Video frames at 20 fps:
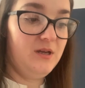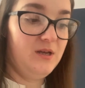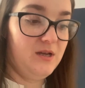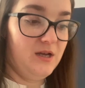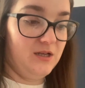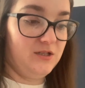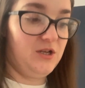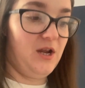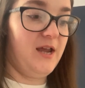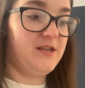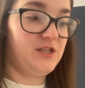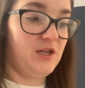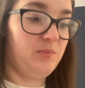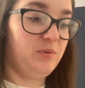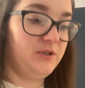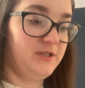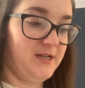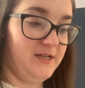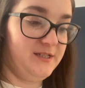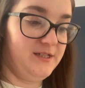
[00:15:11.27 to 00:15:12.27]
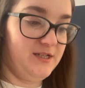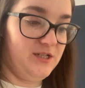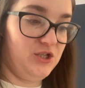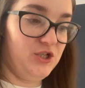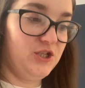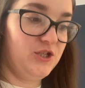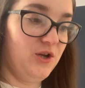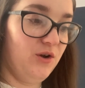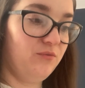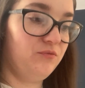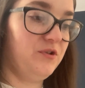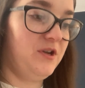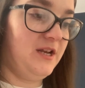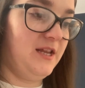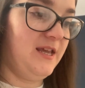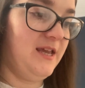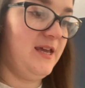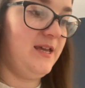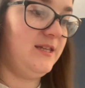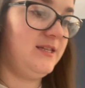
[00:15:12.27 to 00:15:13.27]
and as I predicted, she's not
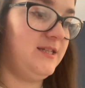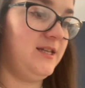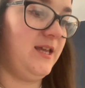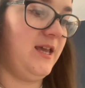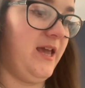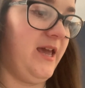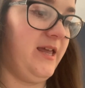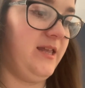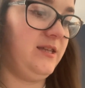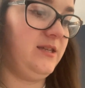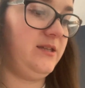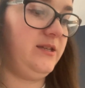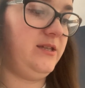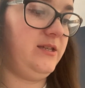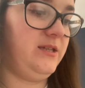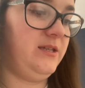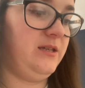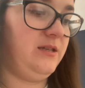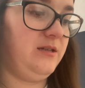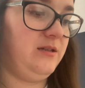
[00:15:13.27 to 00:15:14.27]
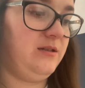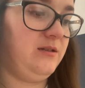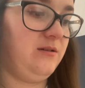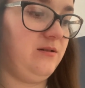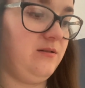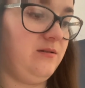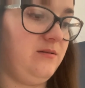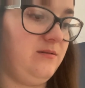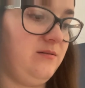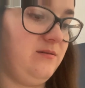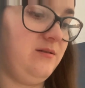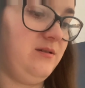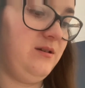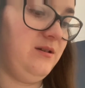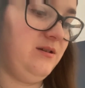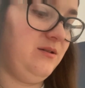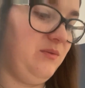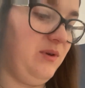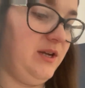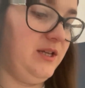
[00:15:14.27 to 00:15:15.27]
really eating it.
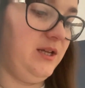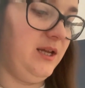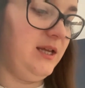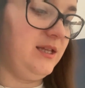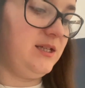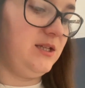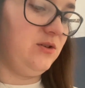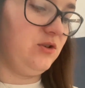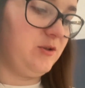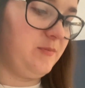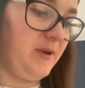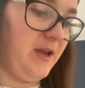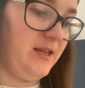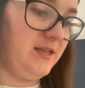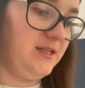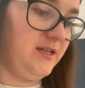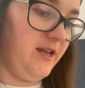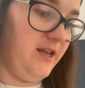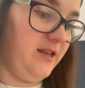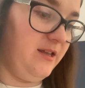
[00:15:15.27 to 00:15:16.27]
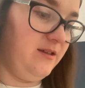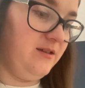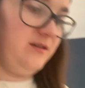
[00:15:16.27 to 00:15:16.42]
Why aren't you eating your spaghetti?